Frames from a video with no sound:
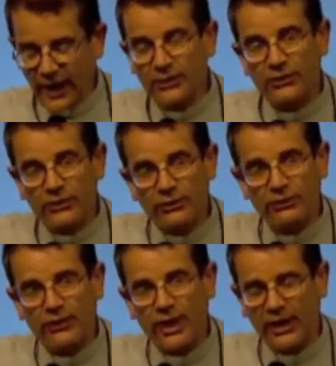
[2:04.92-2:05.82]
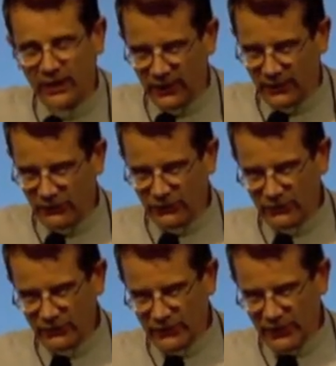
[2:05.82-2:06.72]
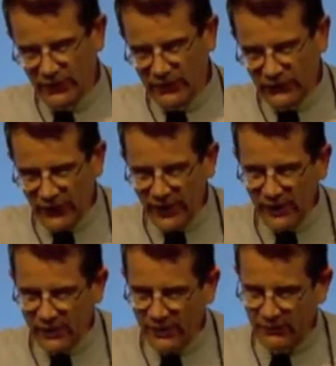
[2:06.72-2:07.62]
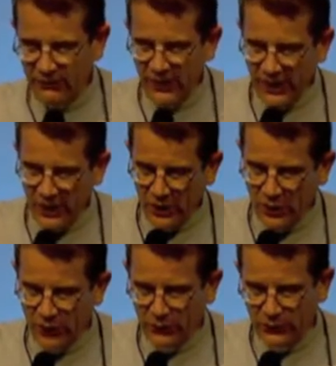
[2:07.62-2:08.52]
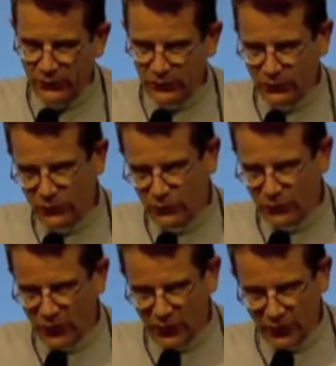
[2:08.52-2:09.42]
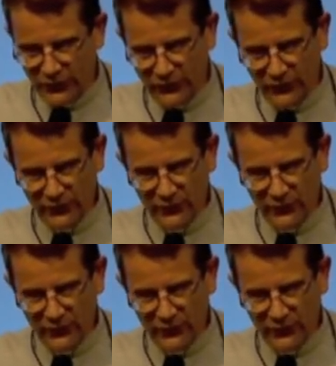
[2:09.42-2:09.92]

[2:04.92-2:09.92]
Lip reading: At this age, they are very close to God.